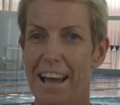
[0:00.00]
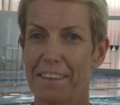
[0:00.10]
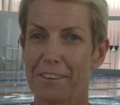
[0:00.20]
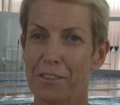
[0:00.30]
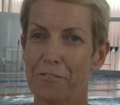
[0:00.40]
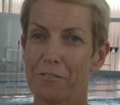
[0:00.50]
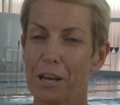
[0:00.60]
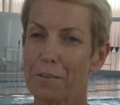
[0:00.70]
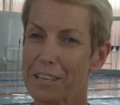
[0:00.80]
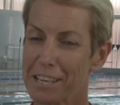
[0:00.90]
and then the
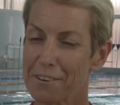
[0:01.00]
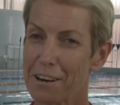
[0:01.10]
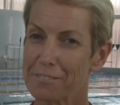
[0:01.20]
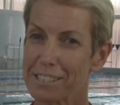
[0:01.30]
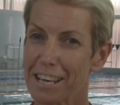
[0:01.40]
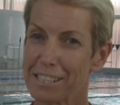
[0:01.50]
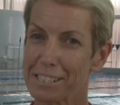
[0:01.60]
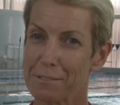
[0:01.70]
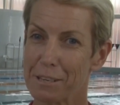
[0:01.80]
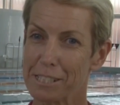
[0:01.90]
following year after that
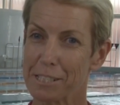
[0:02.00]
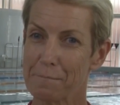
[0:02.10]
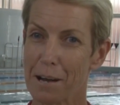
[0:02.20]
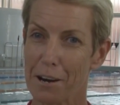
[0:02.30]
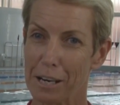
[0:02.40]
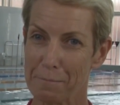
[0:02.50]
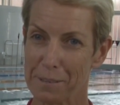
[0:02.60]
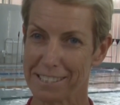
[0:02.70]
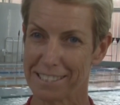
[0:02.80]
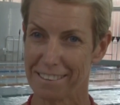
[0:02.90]
she went to the
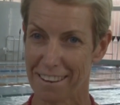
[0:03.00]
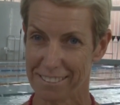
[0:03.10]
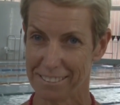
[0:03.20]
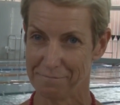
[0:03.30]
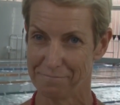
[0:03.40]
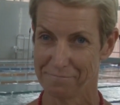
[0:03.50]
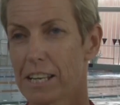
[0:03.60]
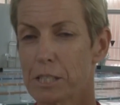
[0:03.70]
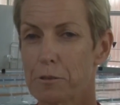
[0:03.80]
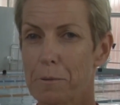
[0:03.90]
Paralympics in London.
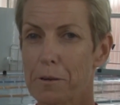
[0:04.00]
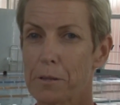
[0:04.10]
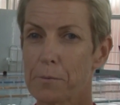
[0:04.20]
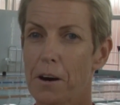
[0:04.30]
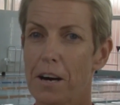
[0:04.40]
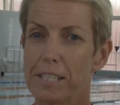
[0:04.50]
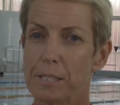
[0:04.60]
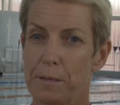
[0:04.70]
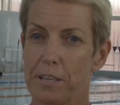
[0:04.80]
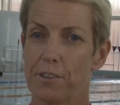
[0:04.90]
Swimming with the
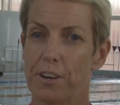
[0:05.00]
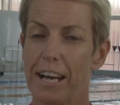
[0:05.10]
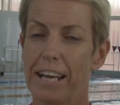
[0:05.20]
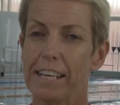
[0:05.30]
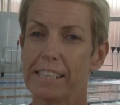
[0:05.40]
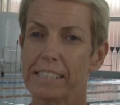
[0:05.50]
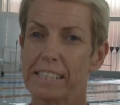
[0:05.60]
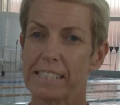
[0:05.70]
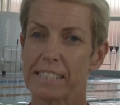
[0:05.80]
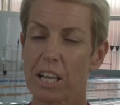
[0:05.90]
Y's been great.
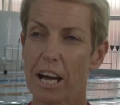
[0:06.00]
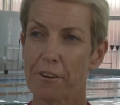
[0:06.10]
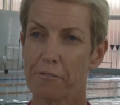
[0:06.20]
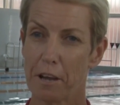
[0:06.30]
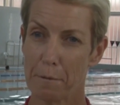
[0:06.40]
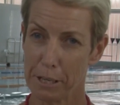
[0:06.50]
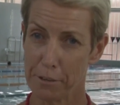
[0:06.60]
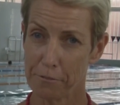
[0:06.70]
It's like a family